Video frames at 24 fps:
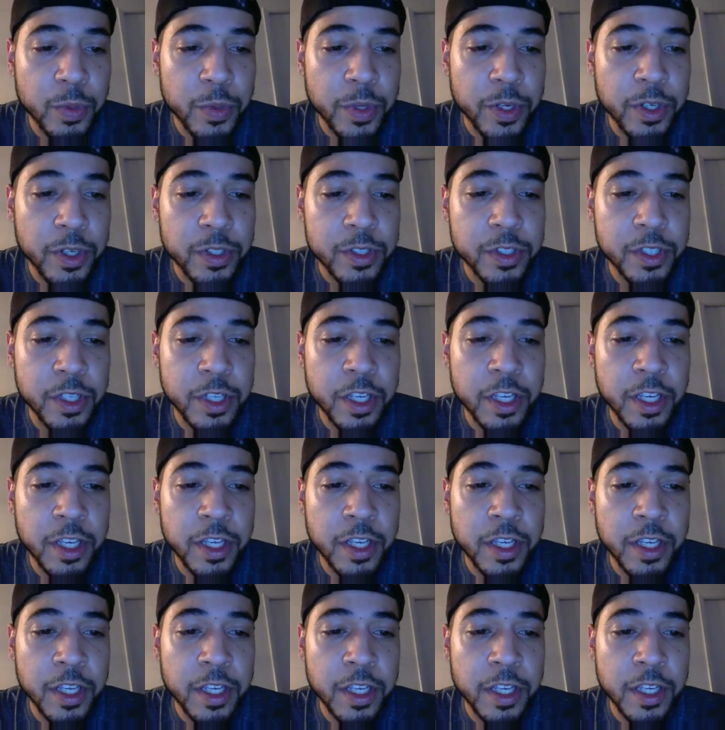we are
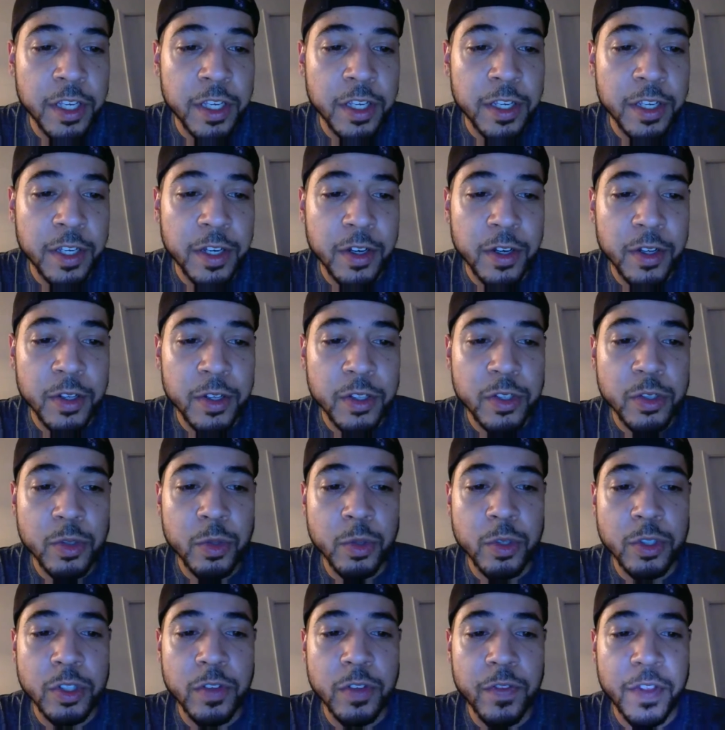seeing all
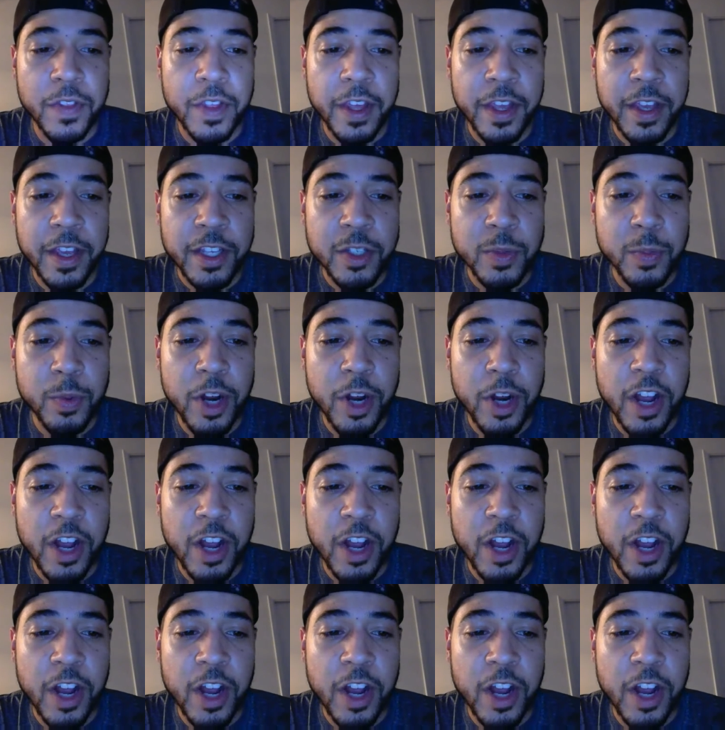sorts of things,